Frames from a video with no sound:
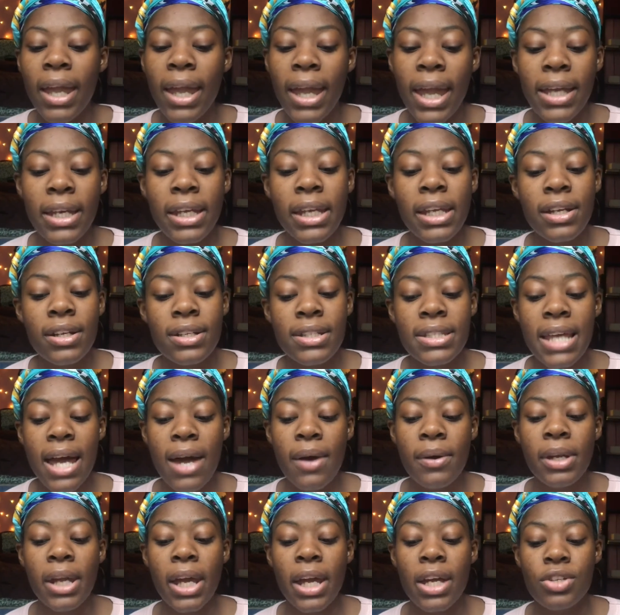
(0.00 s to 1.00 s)
And here's
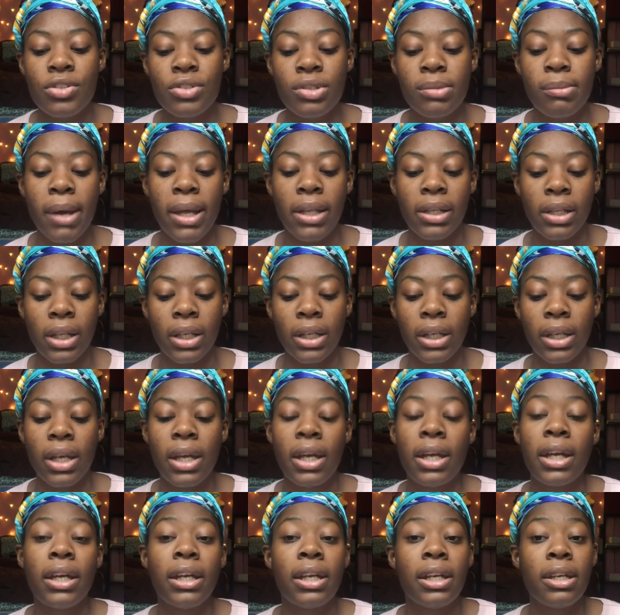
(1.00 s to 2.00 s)
how an entry might look
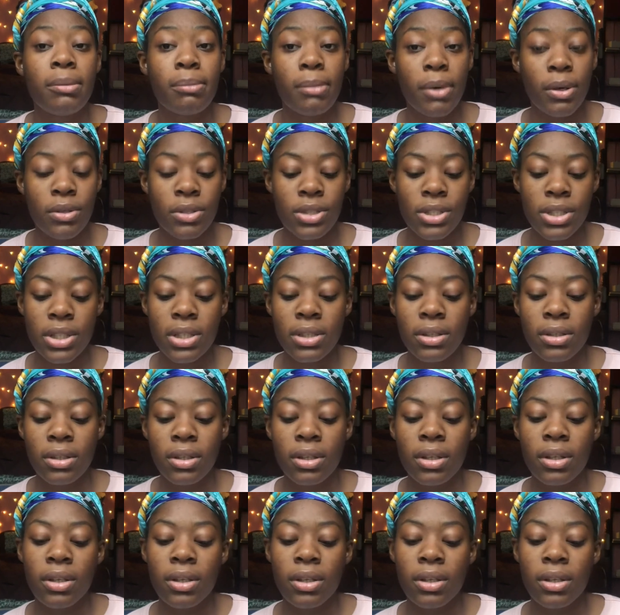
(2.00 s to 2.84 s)
emotion,